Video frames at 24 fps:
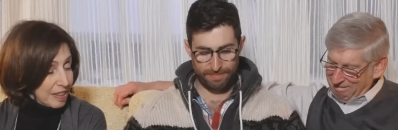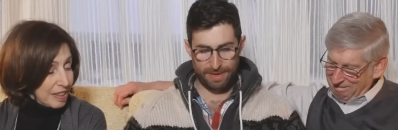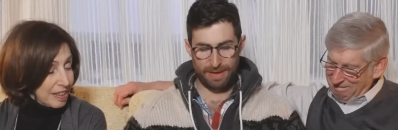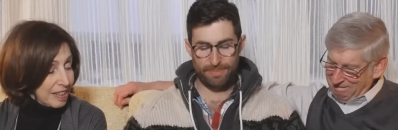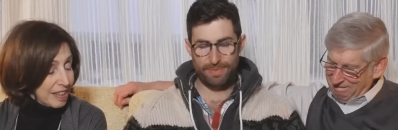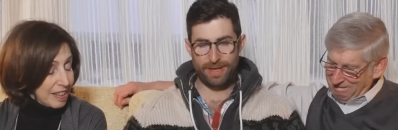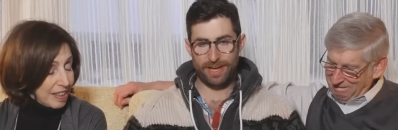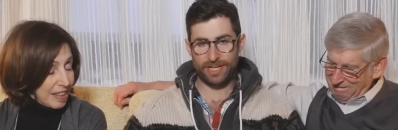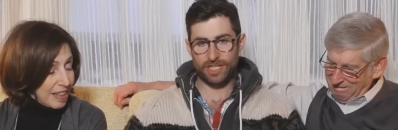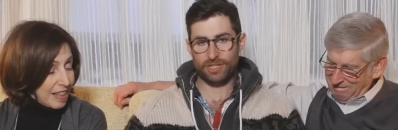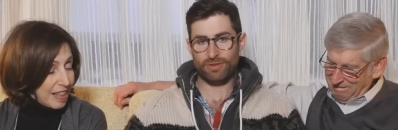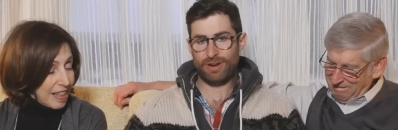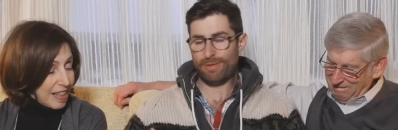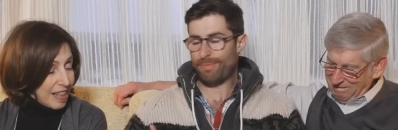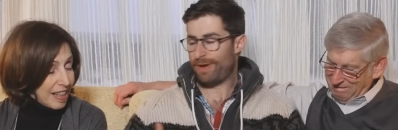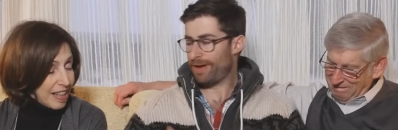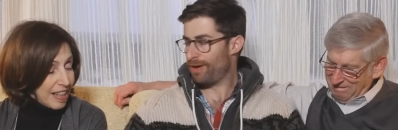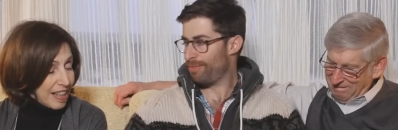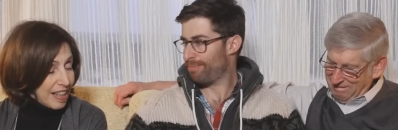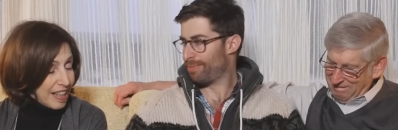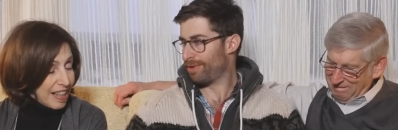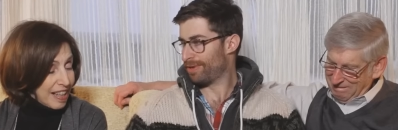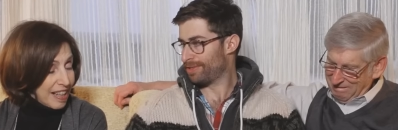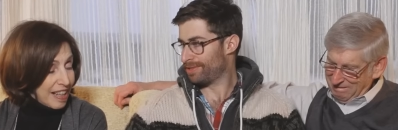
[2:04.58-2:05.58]
Speaker 1: Maybe I should write my
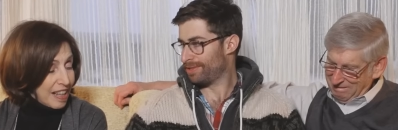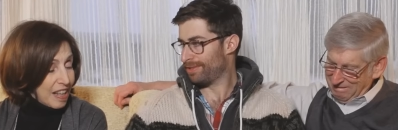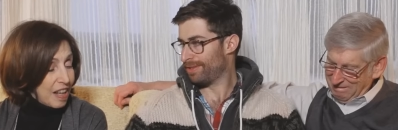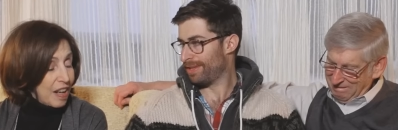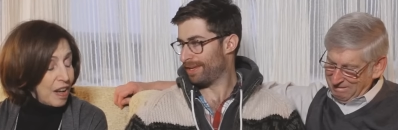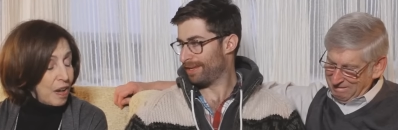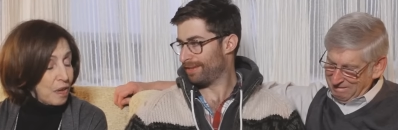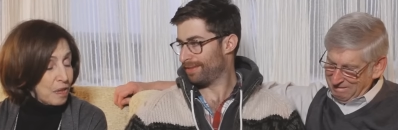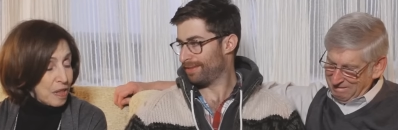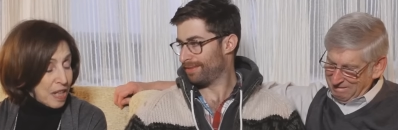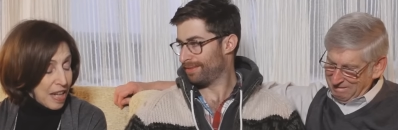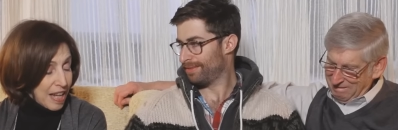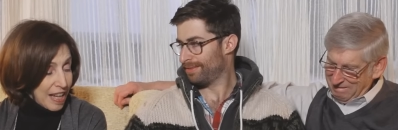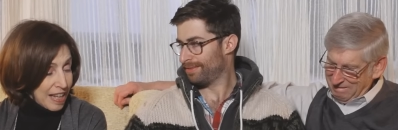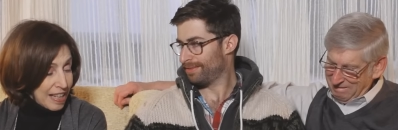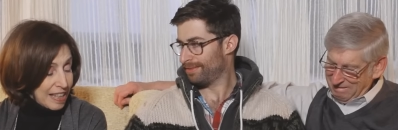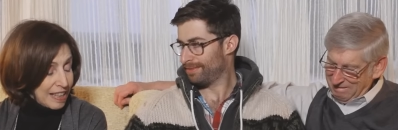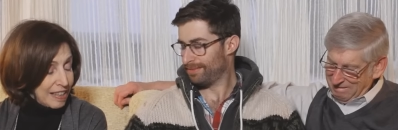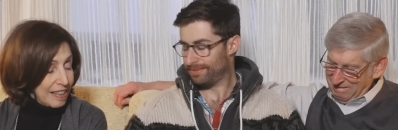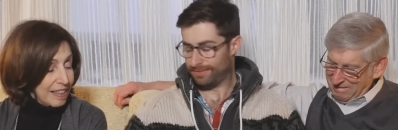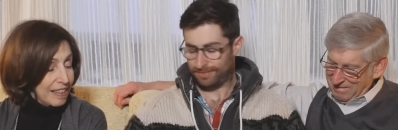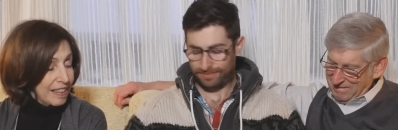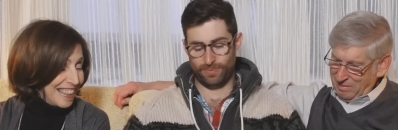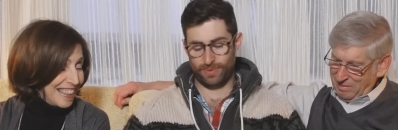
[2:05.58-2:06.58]
own personal ad. Okay.
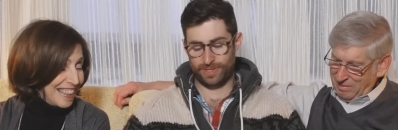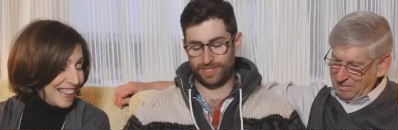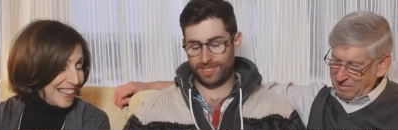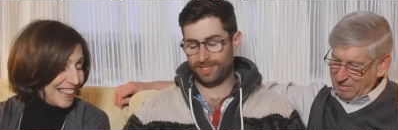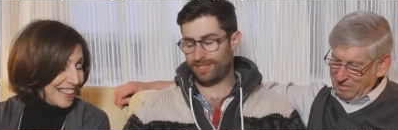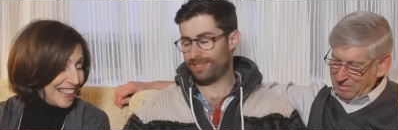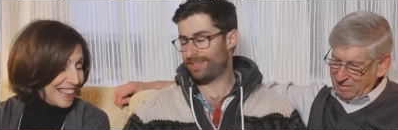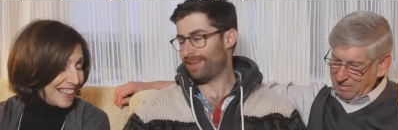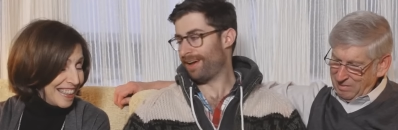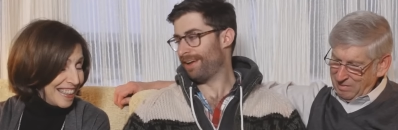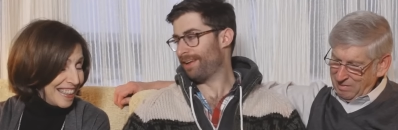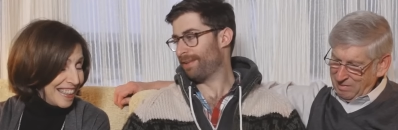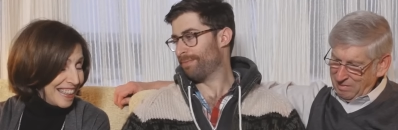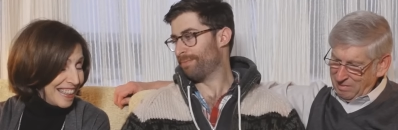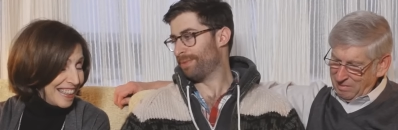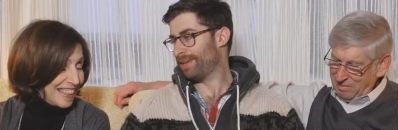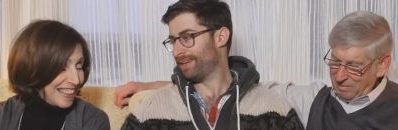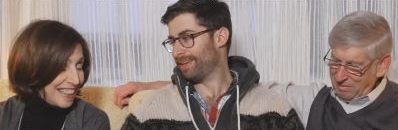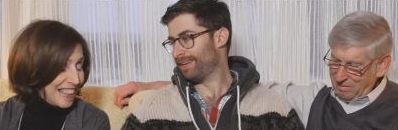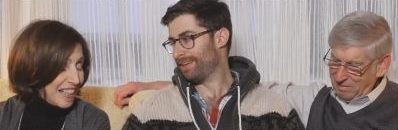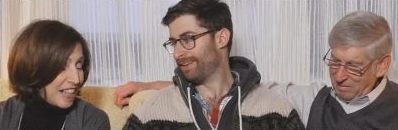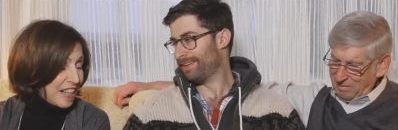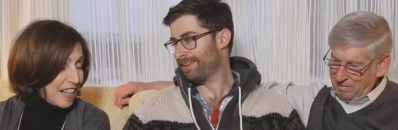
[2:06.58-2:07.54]
What should the title be?